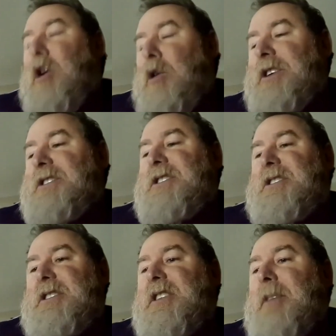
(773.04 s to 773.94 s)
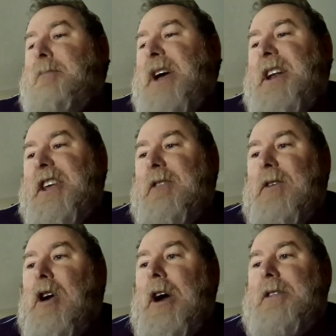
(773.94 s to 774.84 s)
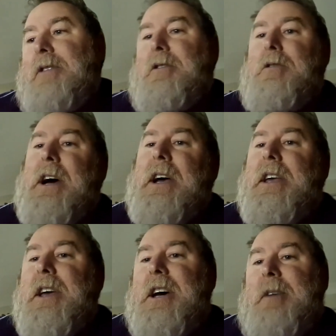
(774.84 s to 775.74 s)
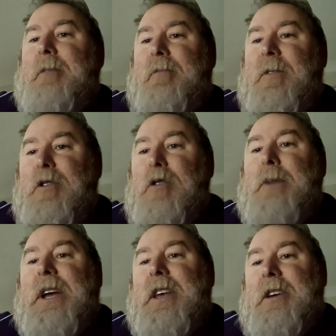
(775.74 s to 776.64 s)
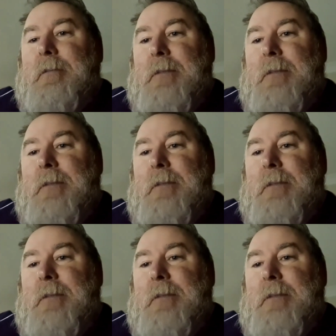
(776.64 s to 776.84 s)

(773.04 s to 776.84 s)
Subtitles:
it's the bending of light through a medium.